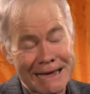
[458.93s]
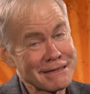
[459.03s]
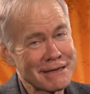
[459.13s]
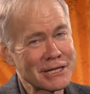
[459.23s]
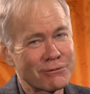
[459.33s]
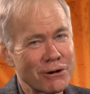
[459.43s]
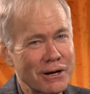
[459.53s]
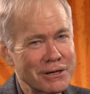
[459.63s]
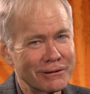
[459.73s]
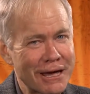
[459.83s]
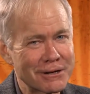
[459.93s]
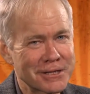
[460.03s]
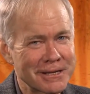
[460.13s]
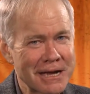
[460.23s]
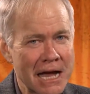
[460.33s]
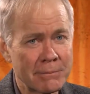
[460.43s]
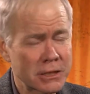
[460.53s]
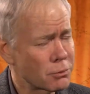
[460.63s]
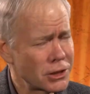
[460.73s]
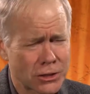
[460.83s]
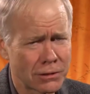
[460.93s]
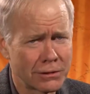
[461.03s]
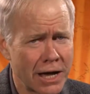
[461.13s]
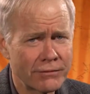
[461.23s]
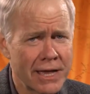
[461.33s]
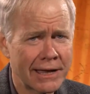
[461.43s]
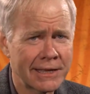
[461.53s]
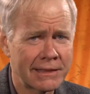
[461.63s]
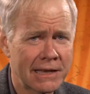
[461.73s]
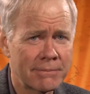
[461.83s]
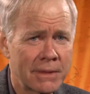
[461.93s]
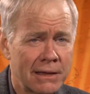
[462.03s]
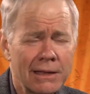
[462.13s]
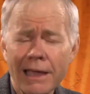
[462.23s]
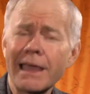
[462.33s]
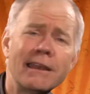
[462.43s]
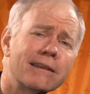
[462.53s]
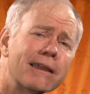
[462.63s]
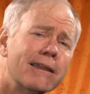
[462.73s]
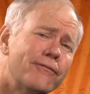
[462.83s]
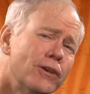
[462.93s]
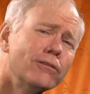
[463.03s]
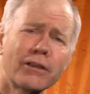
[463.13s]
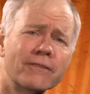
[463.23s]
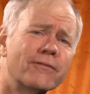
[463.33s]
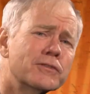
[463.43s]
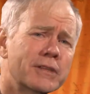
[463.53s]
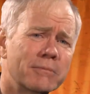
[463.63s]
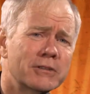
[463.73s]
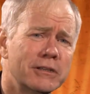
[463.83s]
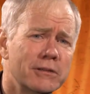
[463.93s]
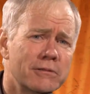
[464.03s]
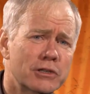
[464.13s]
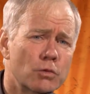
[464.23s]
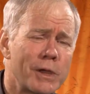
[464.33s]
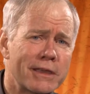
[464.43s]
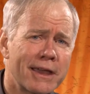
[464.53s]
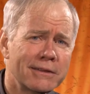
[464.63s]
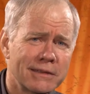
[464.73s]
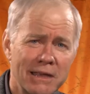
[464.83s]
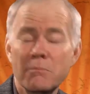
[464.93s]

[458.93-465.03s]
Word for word: Hey, thanks for all your letters and comments. We sure love getting them. And if you're looking for something to do this weekend,